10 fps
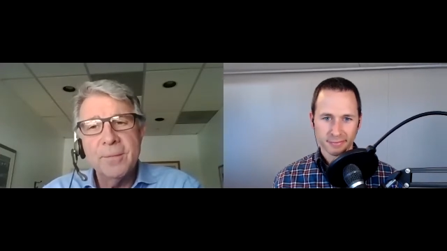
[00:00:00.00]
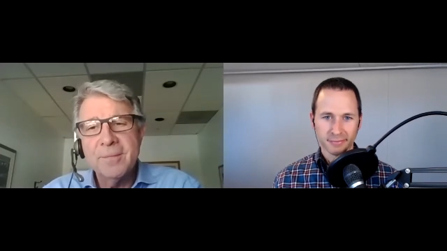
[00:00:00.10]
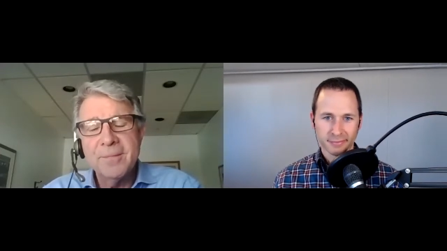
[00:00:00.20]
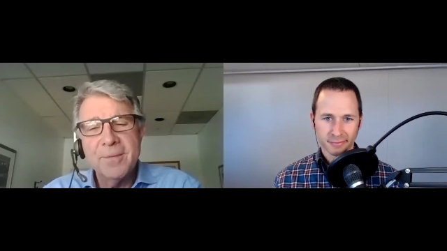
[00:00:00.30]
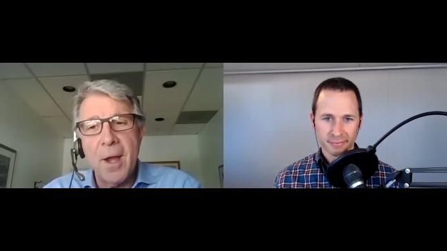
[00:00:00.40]

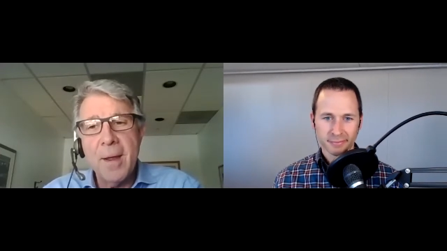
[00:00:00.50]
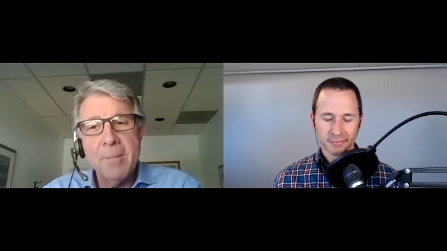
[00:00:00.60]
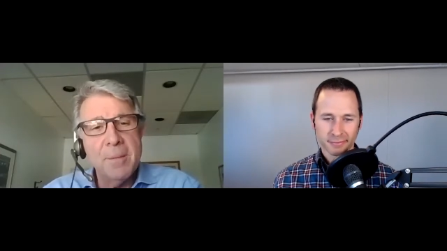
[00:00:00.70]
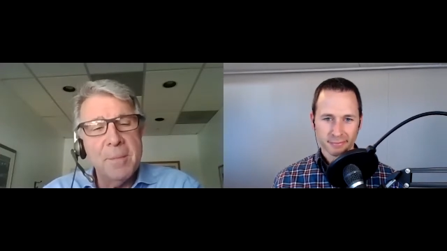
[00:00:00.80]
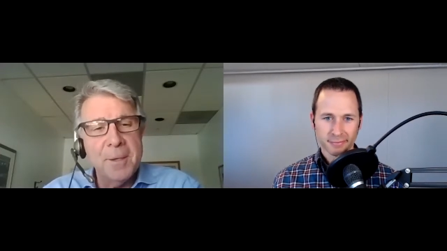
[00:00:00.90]
Speaker 1: time to
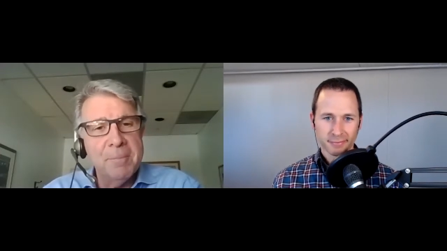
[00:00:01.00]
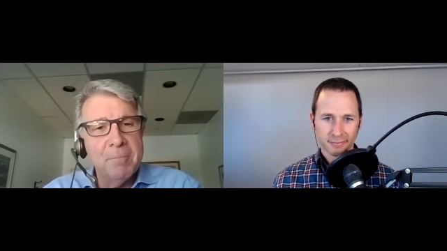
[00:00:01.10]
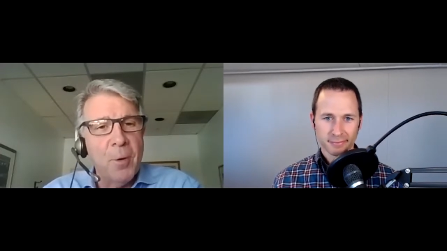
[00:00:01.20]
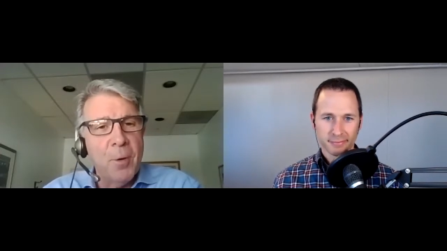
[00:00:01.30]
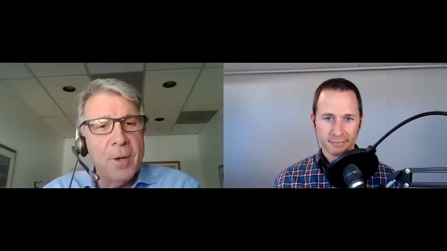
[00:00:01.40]
be
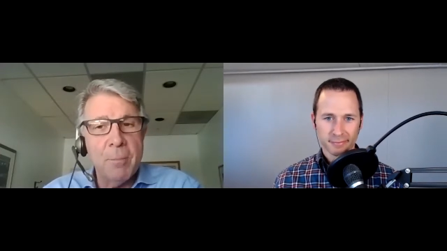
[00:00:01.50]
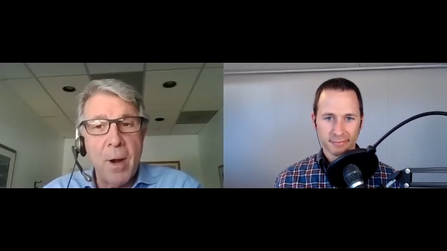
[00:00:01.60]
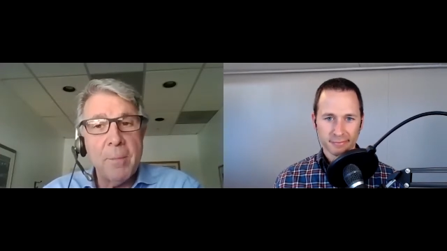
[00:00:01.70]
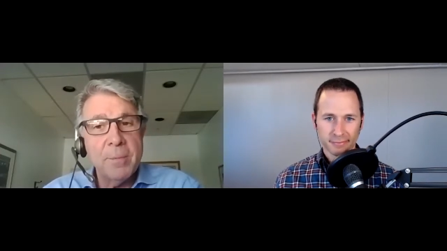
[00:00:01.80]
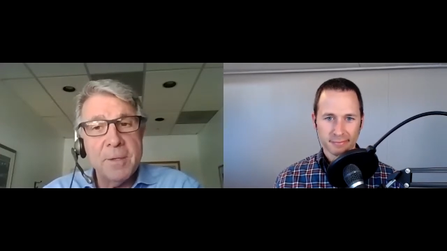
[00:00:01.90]
owning the
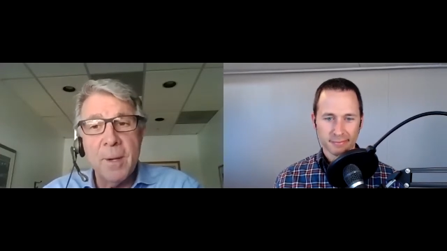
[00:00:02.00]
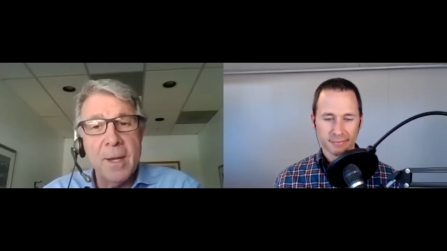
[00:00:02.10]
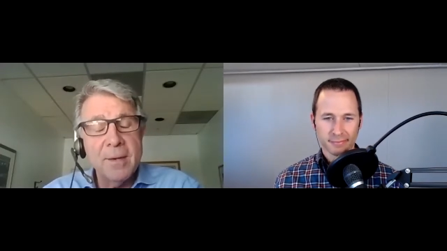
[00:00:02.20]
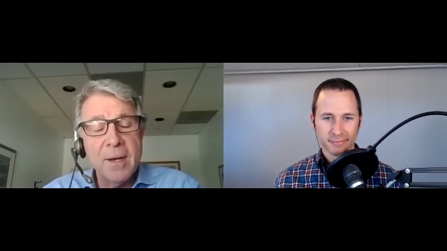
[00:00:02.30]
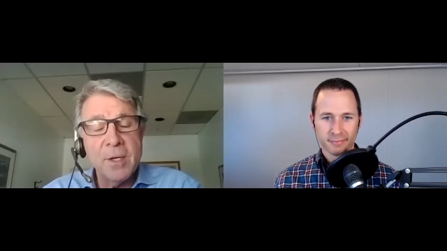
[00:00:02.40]
property, but
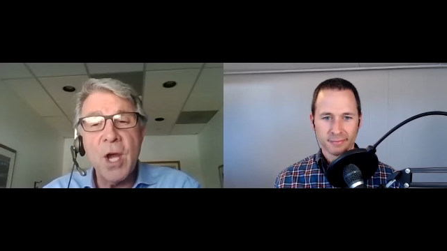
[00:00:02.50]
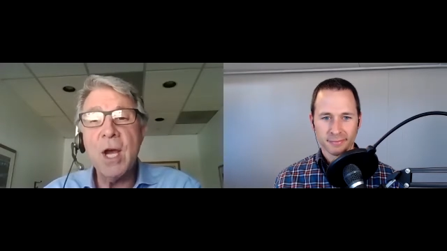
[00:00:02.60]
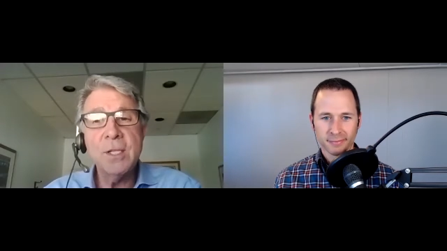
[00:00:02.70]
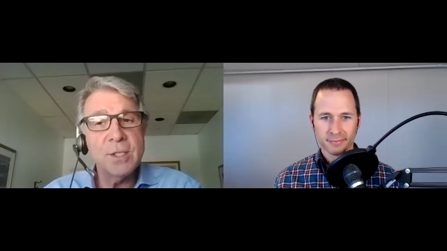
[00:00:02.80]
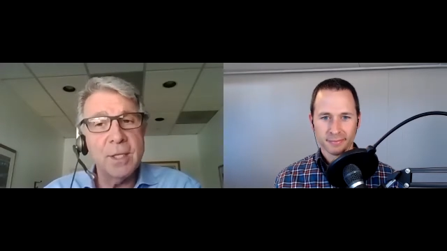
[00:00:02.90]

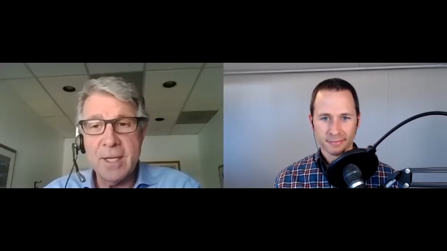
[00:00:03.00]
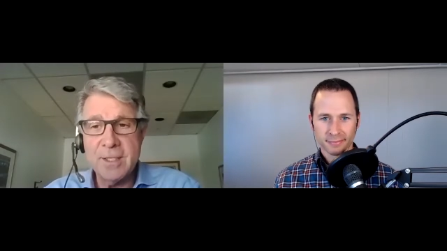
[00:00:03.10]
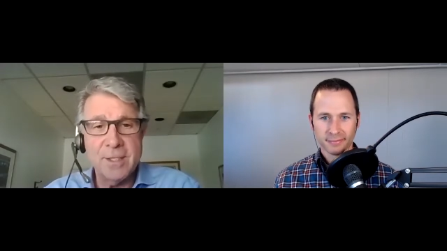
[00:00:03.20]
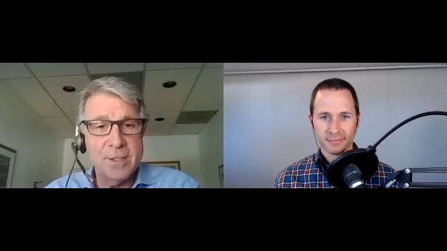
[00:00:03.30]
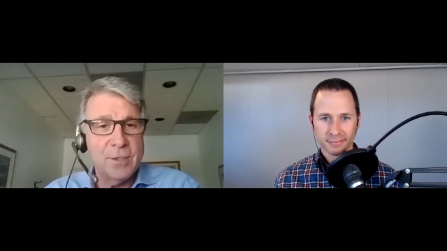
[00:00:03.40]
tons of
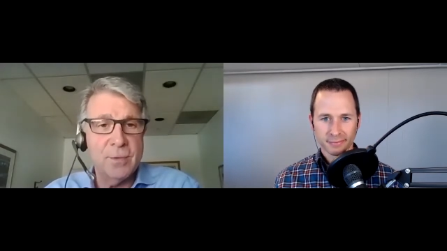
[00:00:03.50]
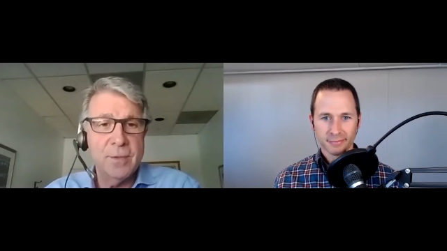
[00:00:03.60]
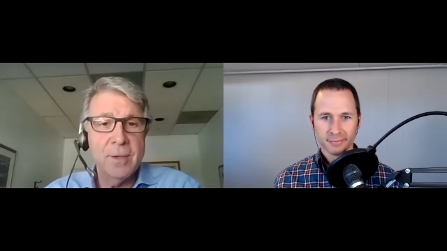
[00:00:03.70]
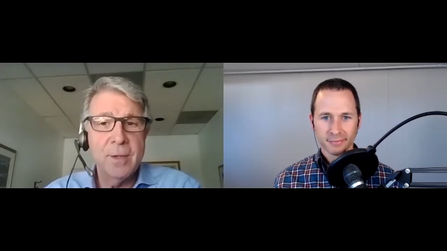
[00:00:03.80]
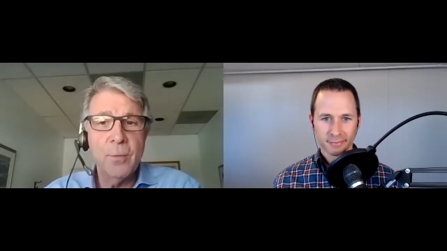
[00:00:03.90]
lessons
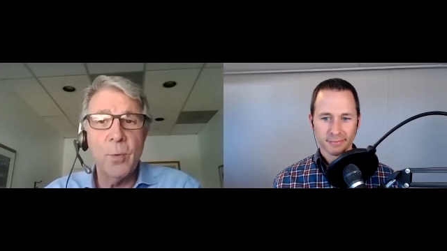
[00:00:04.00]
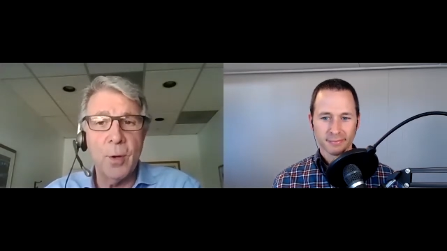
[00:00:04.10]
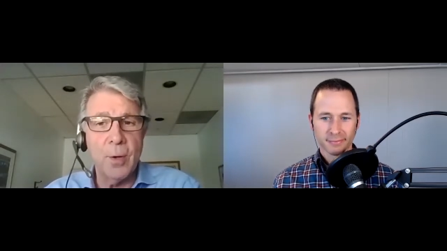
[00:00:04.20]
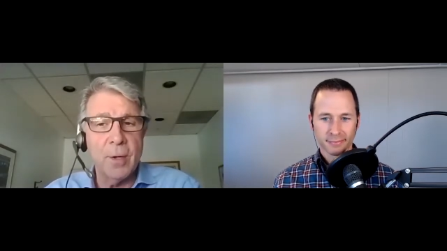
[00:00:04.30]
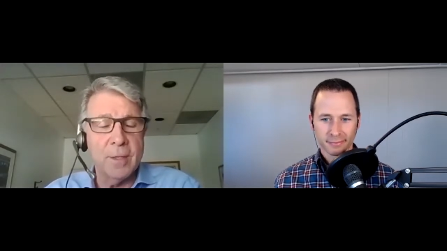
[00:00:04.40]
were
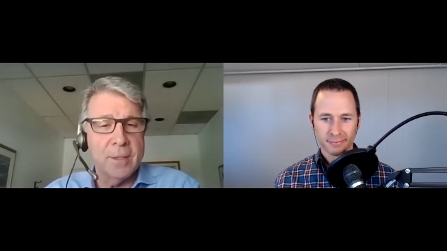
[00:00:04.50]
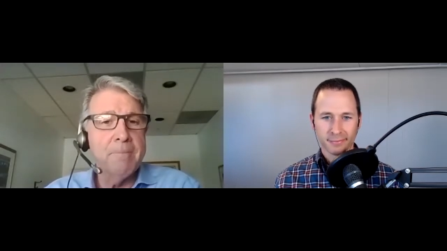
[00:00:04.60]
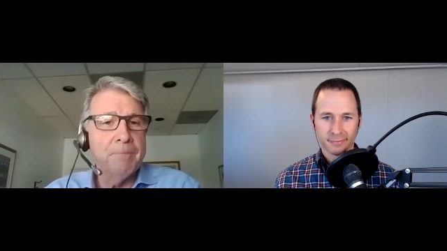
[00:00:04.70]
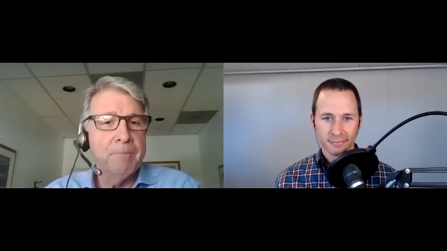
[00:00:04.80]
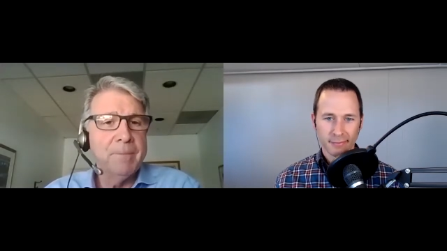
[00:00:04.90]
learned.
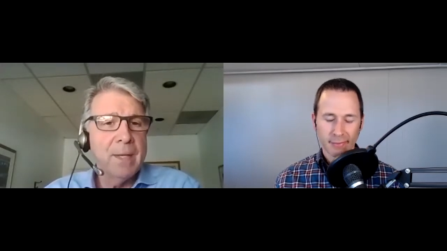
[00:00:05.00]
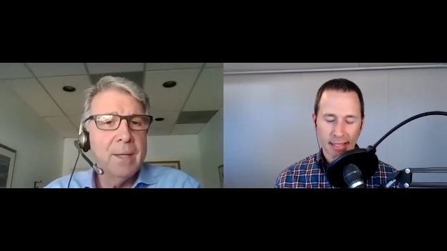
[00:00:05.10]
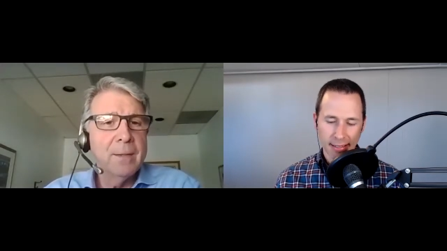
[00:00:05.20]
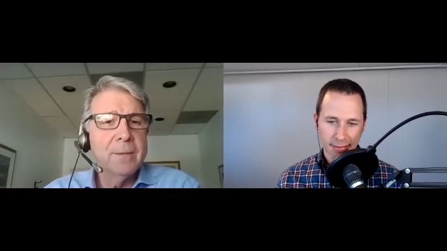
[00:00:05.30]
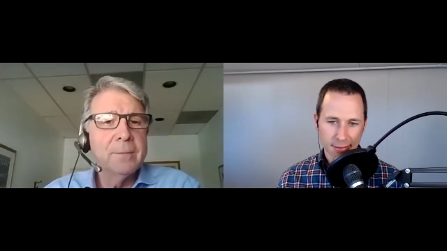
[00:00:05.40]

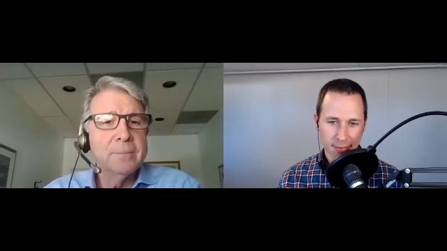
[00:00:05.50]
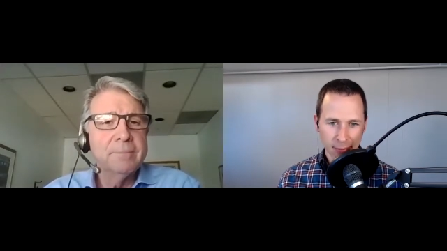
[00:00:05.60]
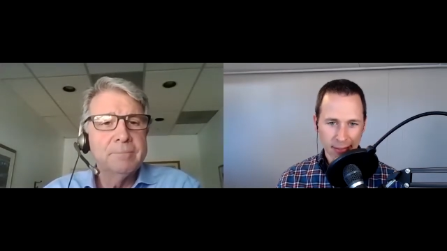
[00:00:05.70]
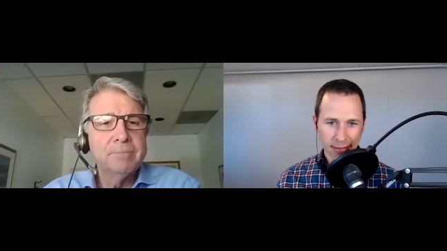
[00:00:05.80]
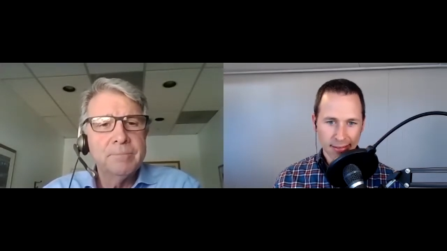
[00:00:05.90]
Speaker 2: Nice.
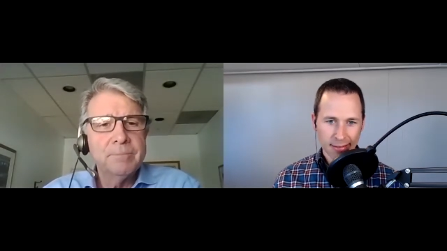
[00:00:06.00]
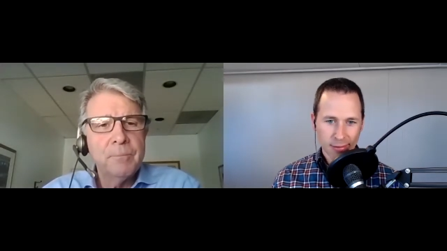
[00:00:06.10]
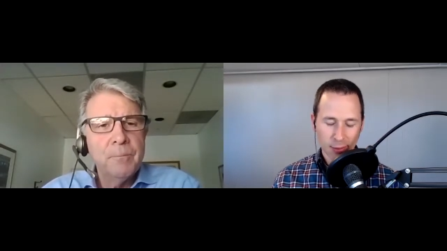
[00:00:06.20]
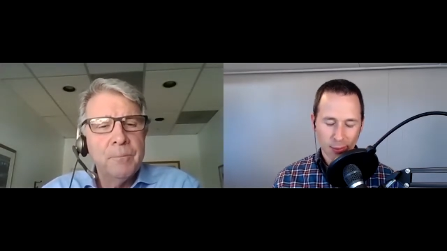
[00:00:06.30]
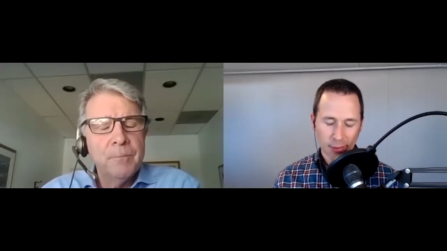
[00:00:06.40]

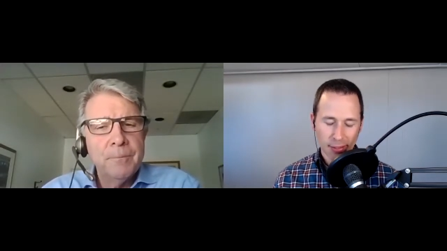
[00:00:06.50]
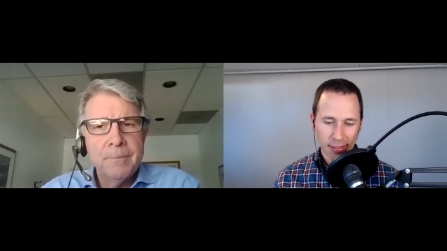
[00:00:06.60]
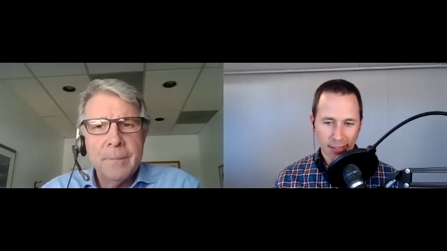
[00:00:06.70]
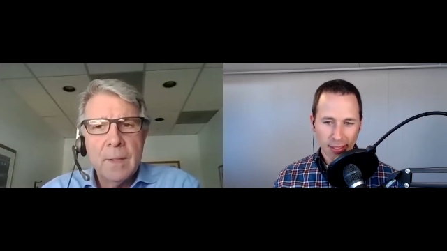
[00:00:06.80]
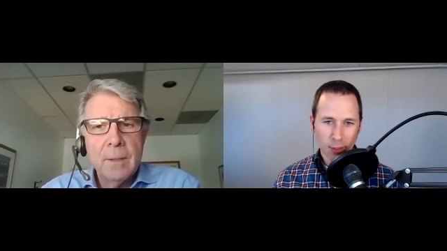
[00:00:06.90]
So,
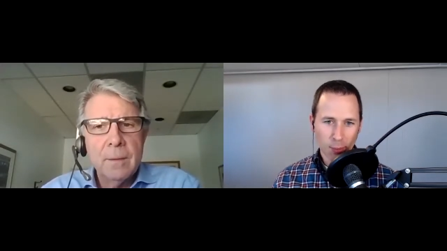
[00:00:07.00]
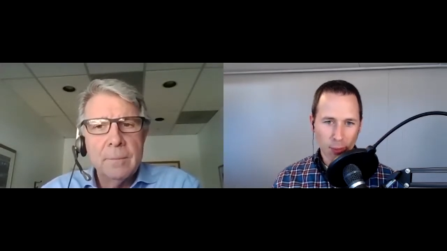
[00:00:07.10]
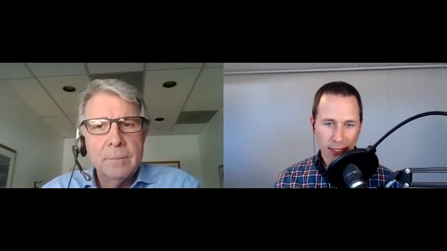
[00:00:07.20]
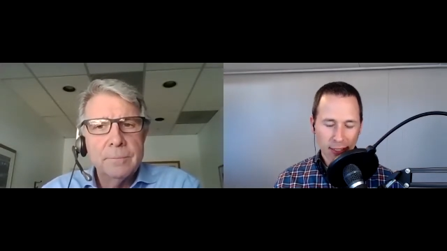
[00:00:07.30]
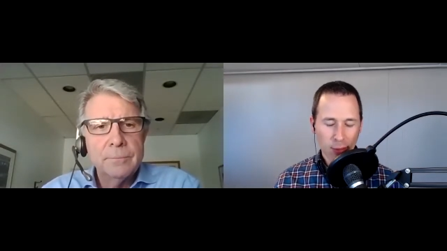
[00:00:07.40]
you know,
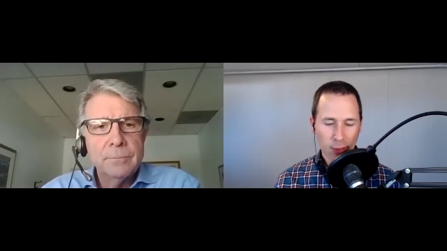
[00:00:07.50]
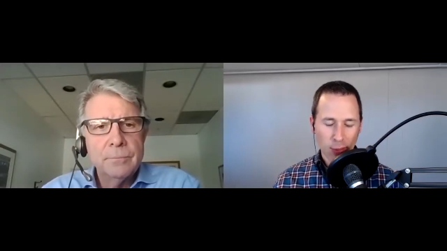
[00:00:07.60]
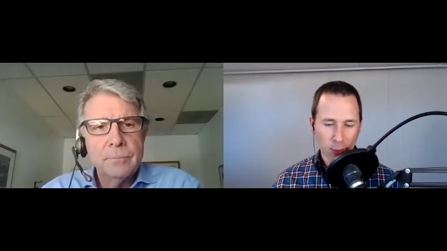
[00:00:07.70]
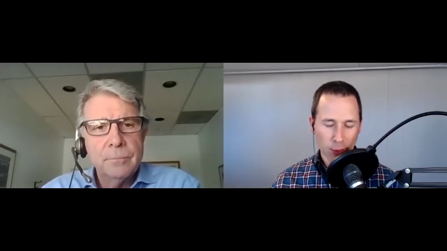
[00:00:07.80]
Brian, I know you